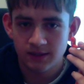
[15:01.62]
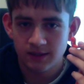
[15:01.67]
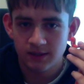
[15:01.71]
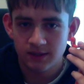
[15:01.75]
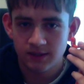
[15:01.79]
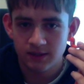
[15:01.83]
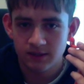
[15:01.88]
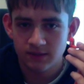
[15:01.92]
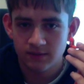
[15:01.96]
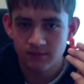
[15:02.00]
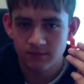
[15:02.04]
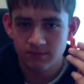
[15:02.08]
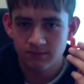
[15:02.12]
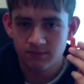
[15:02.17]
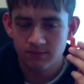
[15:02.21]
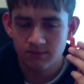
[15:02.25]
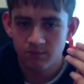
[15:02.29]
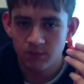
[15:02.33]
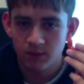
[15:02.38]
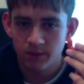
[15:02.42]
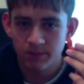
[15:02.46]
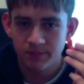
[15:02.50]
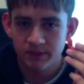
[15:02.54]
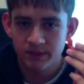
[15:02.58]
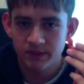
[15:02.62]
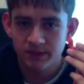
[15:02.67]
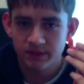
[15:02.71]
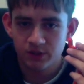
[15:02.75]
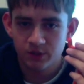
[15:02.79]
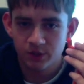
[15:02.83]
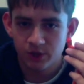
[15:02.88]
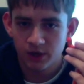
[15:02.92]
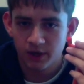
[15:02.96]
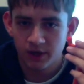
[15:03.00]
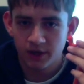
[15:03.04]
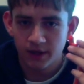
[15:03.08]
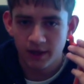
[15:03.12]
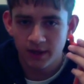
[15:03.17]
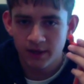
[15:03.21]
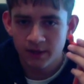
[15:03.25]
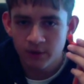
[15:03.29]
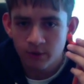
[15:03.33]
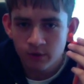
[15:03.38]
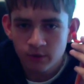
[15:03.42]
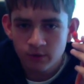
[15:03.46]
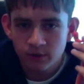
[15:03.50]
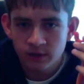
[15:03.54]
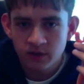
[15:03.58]
is a piece of junk. I know
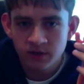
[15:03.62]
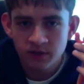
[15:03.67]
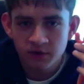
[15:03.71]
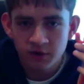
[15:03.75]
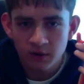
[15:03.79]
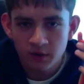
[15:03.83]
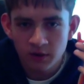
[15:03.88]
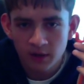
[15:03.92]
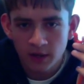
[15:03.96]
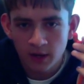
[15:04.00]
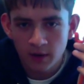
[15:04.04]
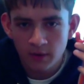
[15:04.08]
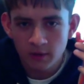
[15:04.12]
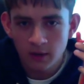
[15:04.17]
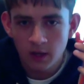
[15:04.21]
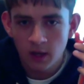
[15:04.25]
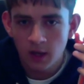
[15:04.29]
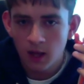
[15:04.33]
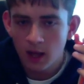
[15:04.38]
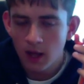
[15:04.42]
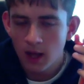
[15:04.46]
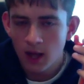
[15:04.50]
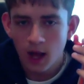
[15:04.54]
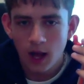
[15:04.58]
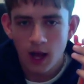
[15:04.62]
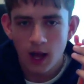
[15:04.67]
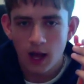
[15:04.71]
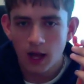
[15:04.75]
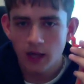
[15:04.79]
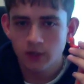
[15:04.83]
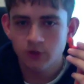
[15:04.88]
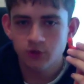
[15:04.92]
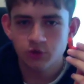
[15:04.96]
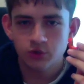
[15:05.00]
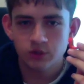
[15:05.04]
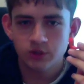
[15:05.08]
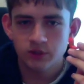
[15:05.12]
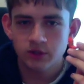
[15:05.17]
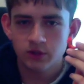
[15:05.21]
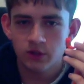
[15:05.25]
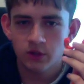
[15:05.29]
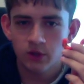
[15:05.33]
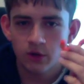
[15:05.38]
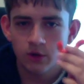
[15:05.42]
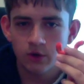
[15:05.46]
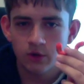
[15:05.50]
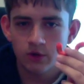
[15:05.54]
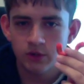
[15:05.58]
you can turn out hundreds of
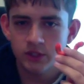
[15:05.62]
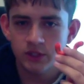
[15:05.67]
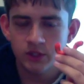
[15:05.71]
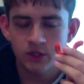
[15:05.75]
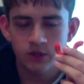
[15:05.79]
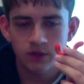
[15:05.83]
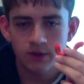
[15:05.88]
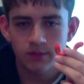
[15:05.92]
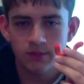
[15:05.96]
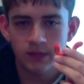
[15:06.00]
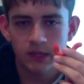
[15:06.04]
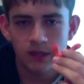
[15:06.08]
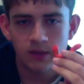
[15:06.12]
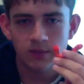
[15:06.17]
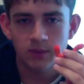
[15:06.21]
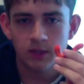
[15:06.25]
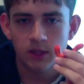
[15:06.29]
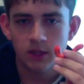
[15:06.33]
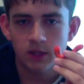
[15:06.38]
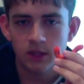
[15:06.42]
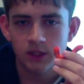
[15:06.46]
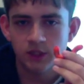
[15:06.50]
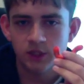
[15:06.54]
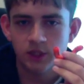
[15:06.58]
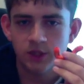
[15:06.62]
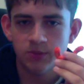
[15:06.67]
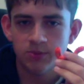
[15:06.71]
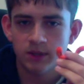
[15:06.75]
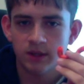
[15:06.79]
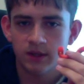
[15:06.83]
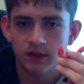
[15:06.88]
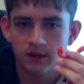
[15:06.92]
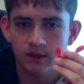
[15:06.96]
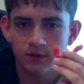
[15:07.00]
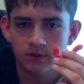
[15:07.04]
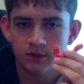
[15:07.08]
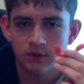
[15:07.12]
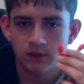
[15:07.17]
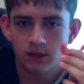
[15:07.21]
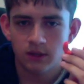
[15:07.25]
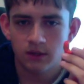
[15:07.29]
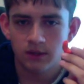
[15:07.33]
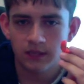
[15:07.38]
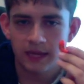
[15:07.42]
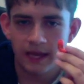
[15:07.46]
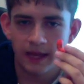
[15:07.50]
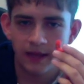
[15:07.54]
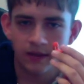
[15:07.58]
those, and you can make them a lot cheaper than those little
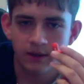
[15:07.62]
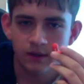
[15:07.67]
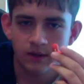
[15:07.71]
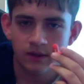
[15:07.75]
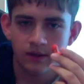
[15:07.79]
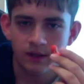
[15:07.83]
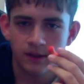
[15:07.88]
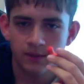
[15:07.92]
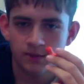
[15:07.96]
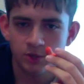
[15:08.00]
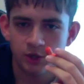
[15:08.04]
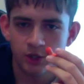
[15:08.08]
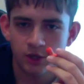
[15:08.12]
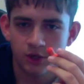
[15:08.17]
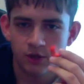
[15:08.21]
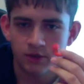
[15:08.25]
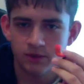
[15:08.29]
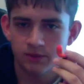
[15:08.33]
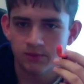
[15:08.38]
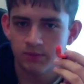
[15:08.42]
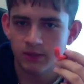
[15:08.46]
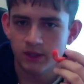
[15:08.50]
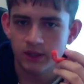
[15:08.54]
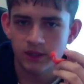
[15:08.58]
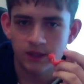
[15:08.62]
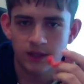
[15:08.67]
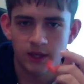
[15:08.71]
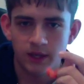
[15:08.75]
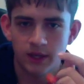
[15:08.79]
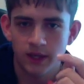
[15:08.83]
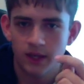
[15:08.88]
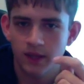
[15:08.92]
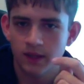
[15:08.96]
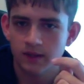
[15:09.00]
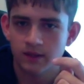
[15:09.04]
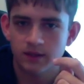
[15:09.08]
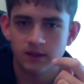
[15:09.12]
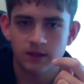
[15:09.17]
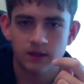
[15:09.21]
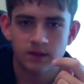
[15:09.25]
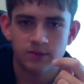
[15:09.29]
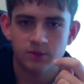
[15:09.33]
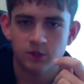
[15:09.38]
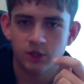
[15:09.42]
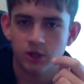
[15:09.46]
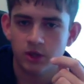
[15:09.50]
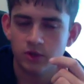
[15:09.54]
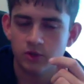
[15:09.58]
nylon clamshells, but the
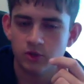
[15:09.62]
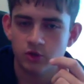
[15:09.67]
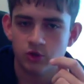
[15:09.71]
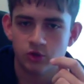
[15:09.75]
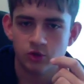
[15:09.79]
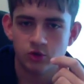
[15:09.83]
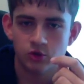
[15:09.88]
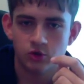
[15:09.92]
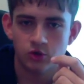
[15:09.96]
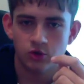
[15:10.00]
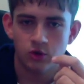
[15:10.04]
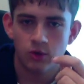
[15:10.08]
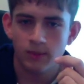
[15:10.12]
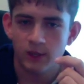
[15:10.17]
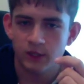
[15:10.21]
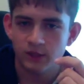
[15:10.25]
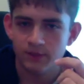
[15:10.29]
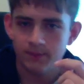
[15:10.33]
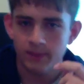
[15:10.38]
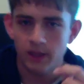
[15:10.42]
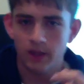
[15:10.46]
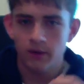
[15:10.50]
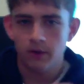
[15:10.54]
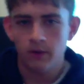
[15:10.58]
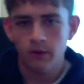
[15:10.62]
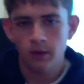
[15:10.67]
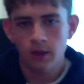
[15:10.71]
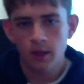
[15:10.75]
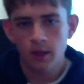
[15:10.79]
clamshells are so much better.